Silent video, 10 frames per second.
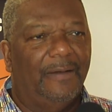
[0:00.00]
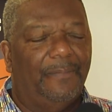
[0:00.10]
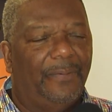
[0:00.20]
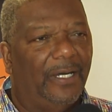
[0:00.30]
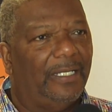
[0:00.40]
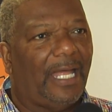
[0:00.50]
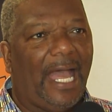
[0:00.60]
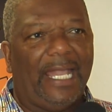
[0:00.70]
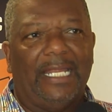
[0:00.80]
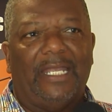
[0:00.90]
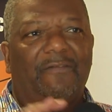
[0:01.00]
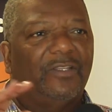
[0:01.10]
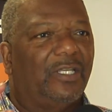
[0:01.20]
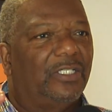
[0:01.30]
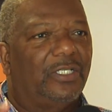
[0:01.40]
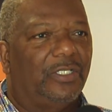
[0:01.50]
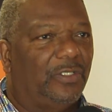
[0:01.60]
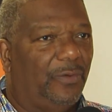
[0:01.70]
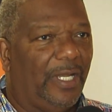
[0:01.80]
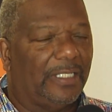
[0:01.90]
But I got to give everything to the
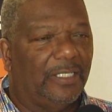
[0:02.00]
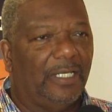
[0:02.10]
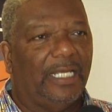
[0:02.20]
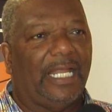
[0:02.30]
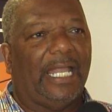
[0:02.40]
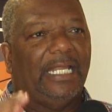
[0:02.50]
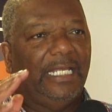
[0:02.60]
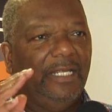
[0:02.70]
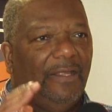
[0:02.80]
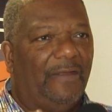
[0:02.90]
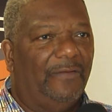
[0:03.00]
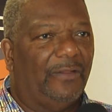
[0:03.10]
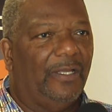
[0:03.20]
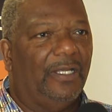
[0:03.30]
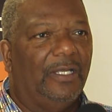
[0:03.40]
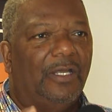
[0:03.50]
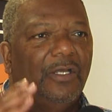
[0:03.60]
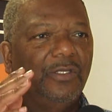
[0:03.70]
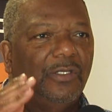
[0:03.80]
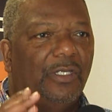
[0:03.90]
director, and I got to give everything
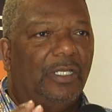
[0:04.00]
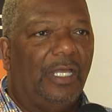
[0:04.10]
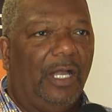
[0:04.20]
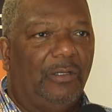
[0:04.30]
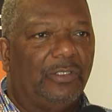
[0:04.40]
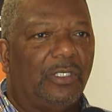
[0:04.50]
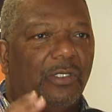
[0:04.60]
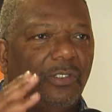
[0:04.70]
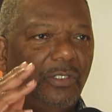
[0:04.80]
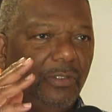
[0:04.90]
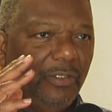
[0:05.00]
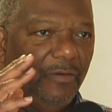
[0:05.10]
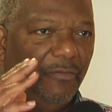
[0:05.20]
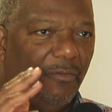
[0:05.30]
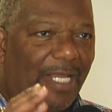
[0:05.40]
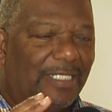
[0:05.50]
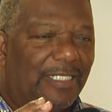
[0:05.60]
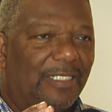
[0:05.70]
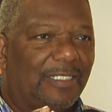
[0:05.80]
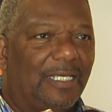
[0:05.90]
else to the
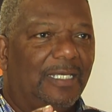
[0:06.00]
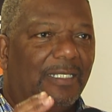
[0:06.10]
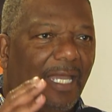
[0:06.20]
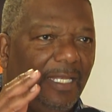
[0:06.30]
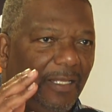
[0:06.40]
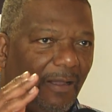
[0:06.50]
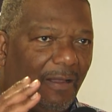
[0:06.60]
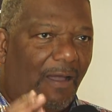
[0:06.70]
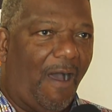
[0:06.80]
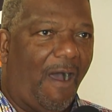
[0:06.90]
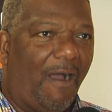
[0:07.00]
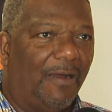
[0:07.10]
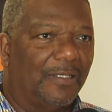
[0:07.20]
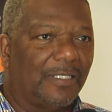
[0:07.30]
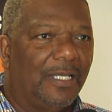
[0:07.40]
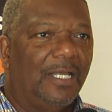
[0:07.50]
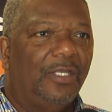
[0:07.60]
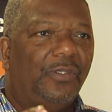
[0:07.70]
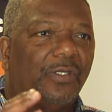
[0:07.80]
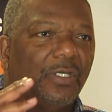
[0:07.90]
races and the cars.
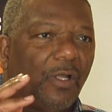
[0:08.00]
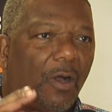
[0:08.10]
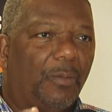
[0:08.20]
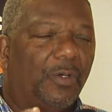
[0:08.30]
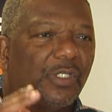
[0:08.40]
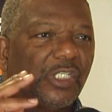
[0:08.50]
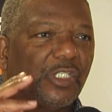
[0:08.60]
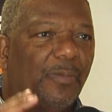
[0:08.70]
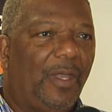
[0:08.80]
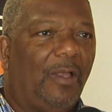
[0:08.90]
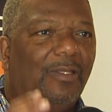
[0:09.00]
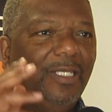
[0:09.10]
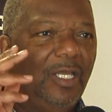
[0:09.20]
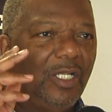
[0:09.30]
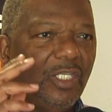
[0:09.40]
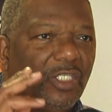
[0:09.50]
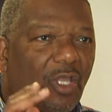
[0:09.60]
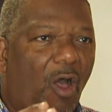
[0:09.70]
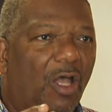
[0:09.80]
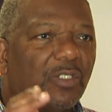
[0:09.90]
You can almost smell the
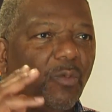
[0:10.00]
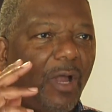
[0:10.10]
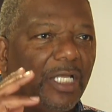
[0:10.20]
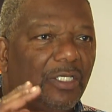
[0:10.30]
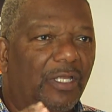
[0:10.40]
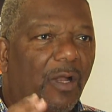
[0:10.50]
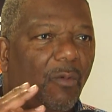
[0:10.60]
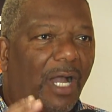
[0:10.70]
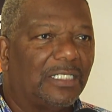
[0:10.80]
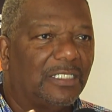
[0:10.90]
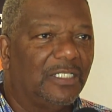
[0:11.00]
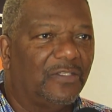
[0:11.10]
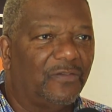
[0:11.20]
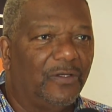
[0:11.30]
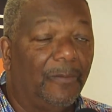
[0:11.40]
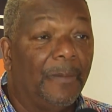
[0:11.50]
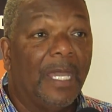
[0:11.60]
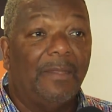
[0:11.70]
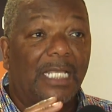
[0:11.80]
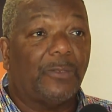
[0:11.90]
exhaust while you're there watching this film.
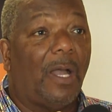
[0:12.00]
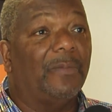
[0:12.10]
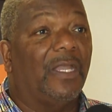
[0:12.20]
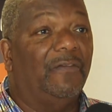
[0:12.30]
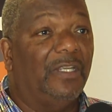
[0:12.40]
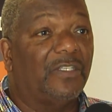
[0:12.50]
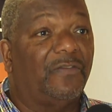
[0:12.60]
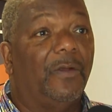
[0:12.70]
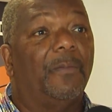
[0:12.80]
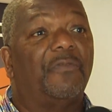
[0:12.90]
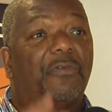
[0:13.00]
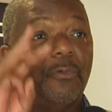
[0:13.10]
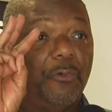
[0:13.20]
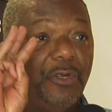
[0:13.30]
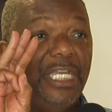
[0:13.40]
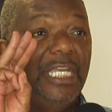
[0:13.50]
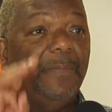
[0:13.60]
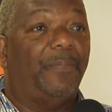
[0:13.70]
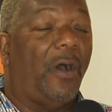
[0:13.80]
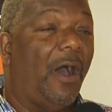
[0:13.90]
That's why I'm giving this film 3
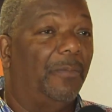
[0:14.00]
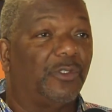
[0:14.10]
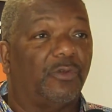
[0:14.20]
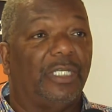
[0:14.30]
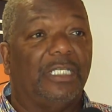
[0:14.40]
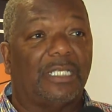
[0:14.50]
palm trees